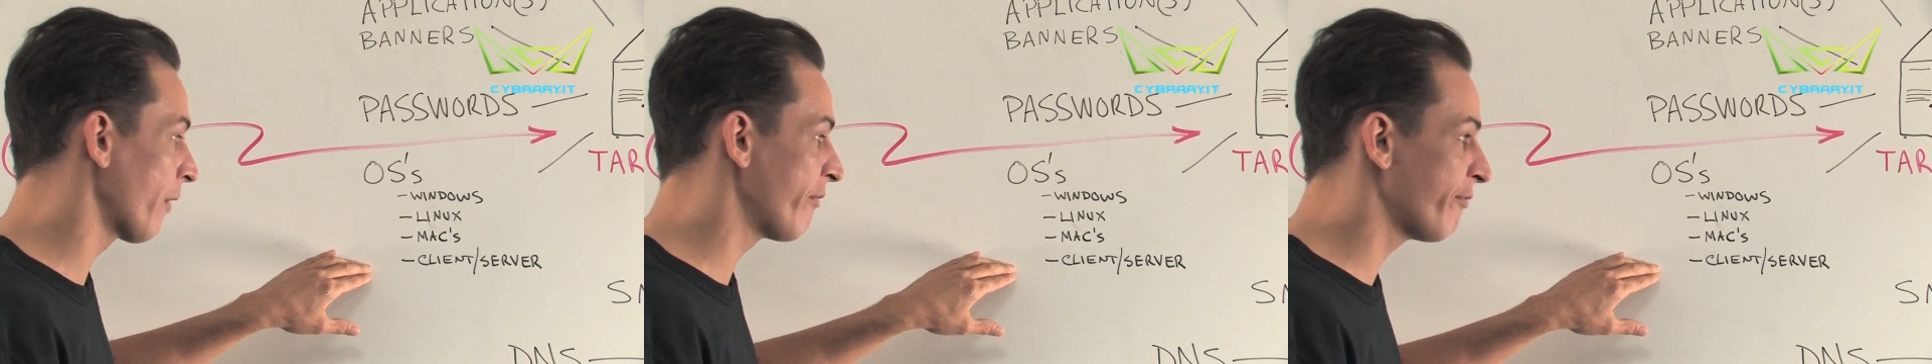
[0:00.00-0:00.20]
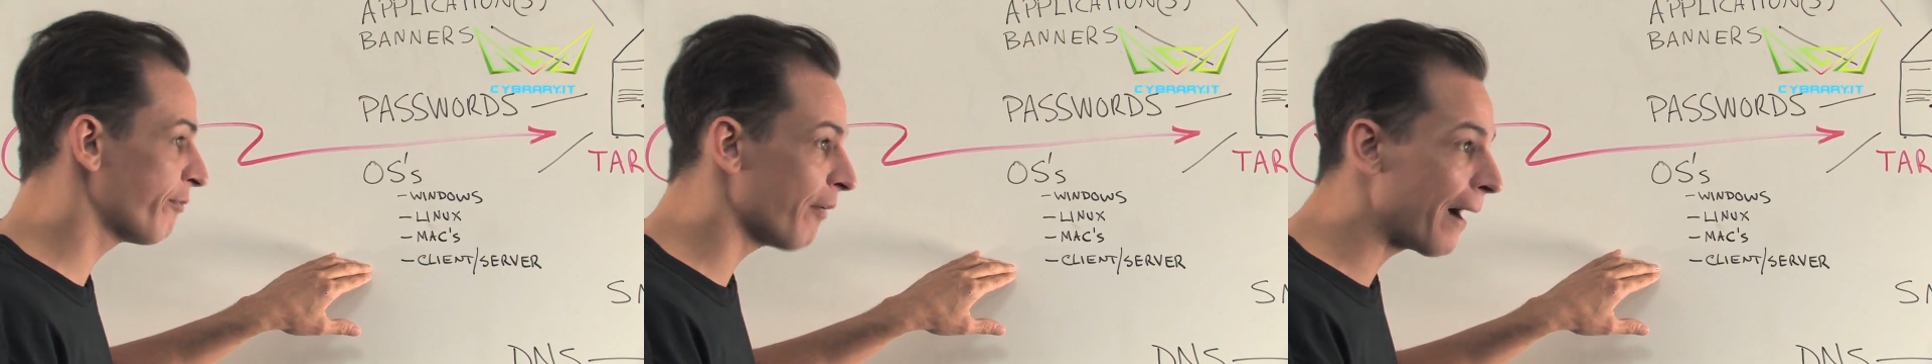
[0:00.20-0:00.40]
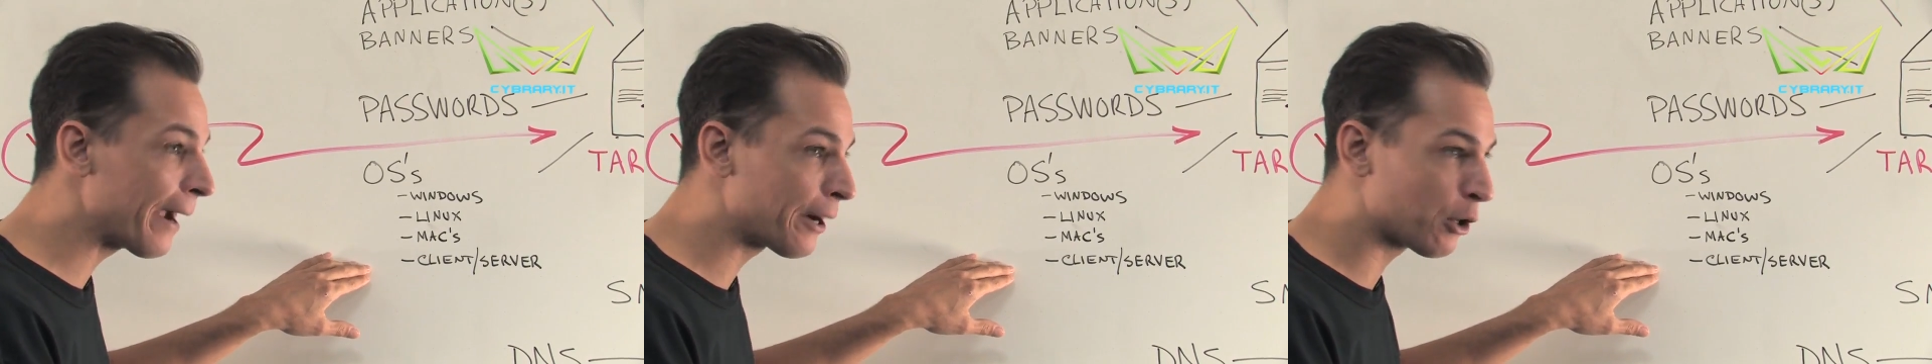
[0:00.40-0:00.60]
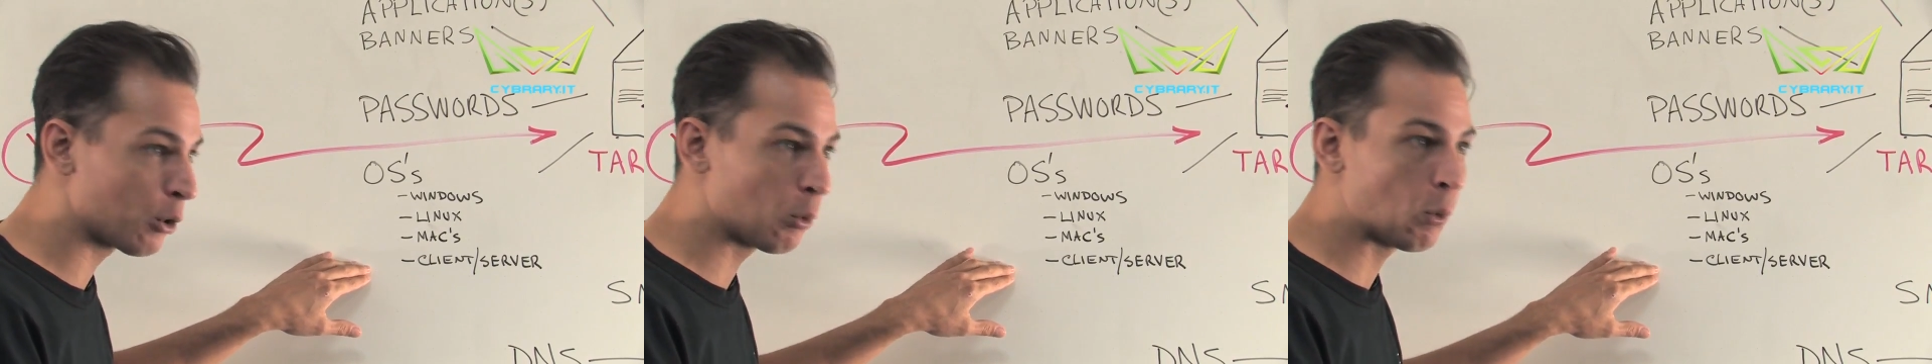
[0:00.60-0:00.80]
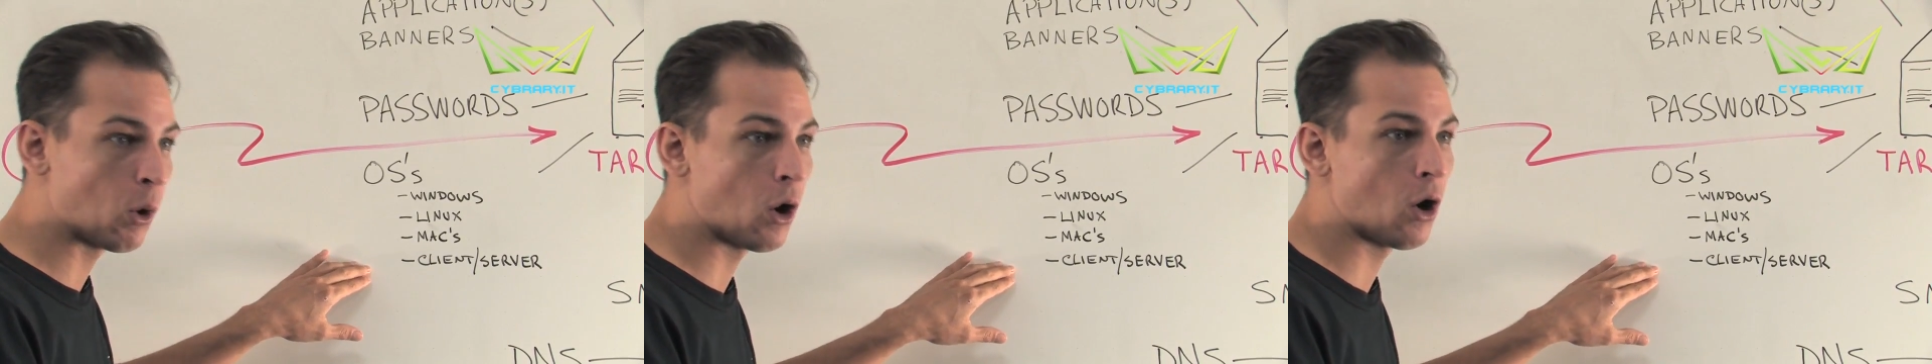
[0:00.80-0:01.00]

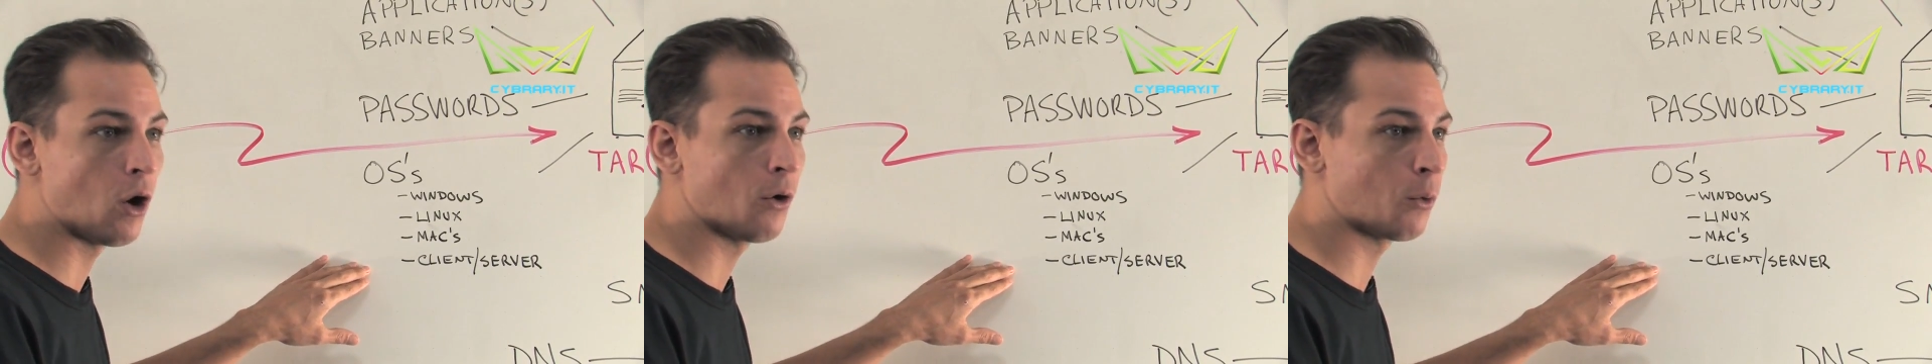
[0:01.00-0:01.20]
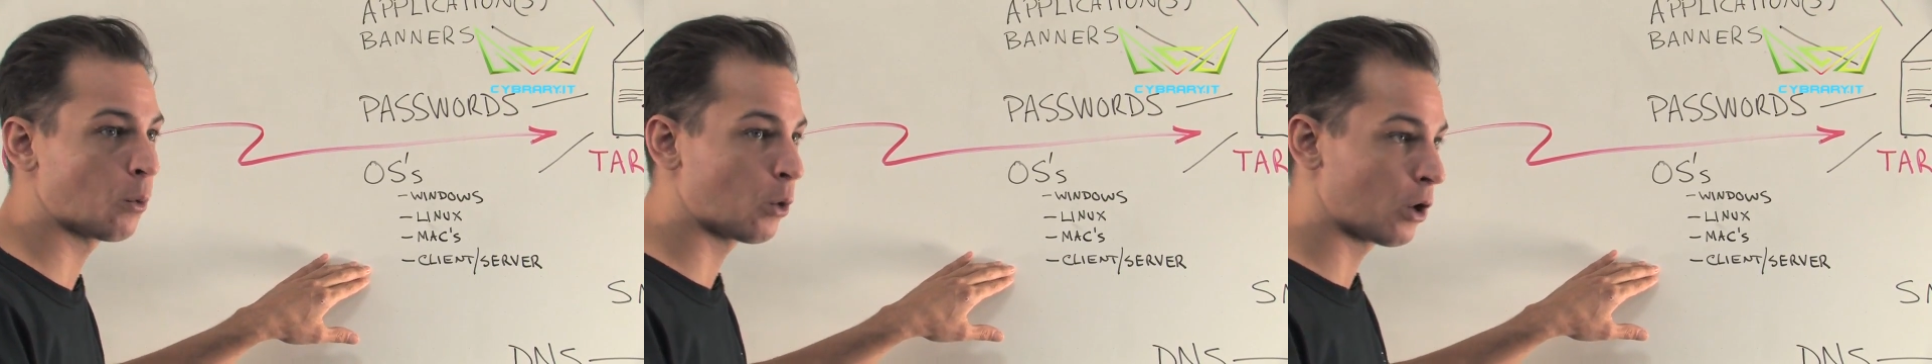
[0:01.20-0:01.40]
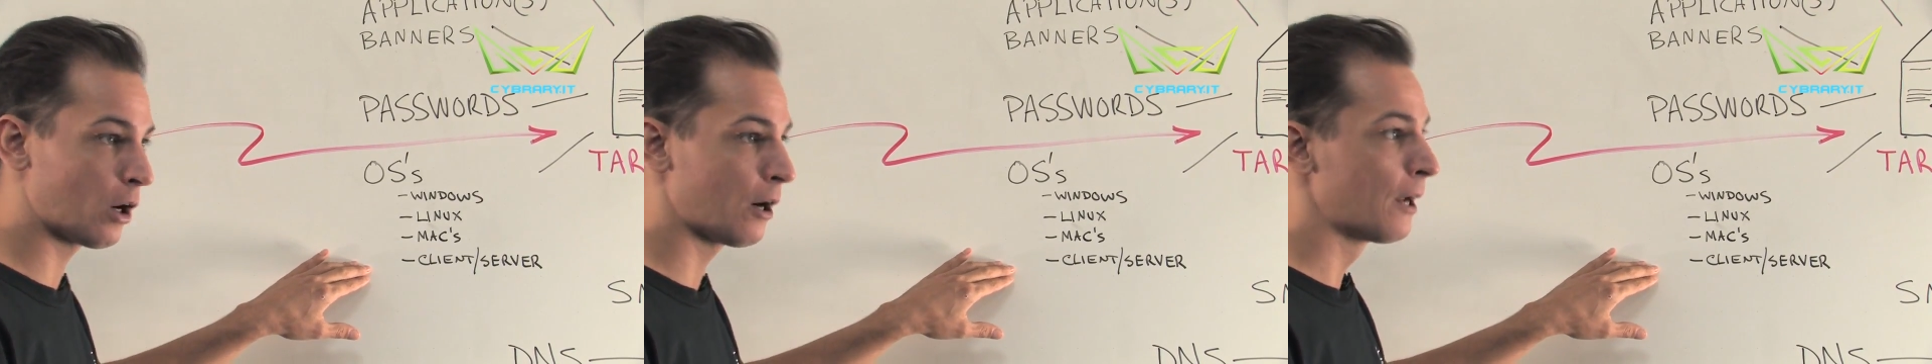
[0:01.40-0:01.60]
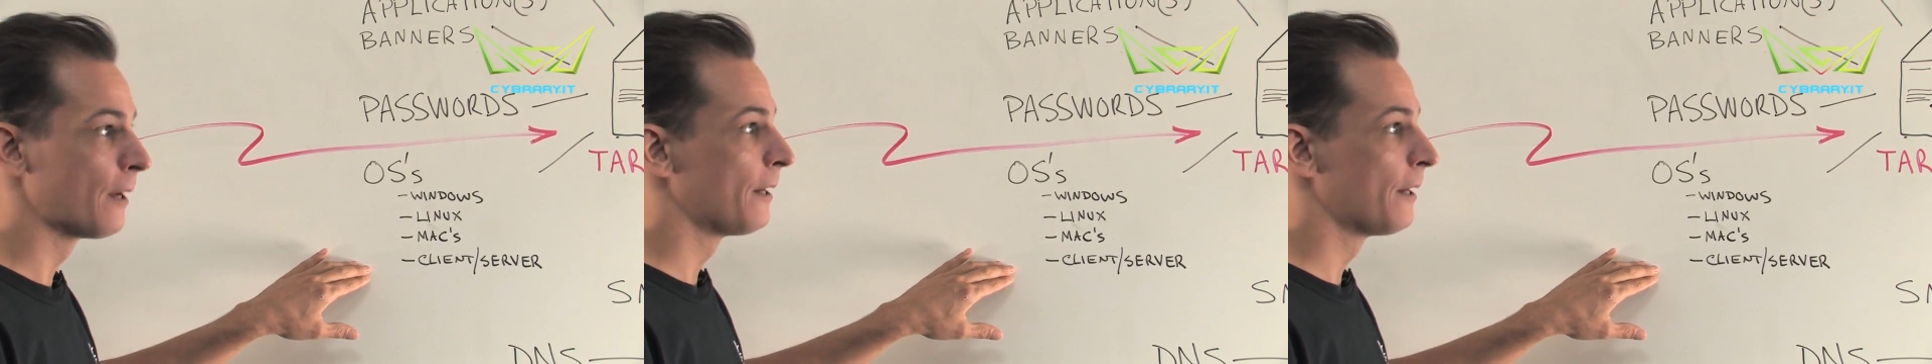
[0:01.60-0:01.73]
firewall or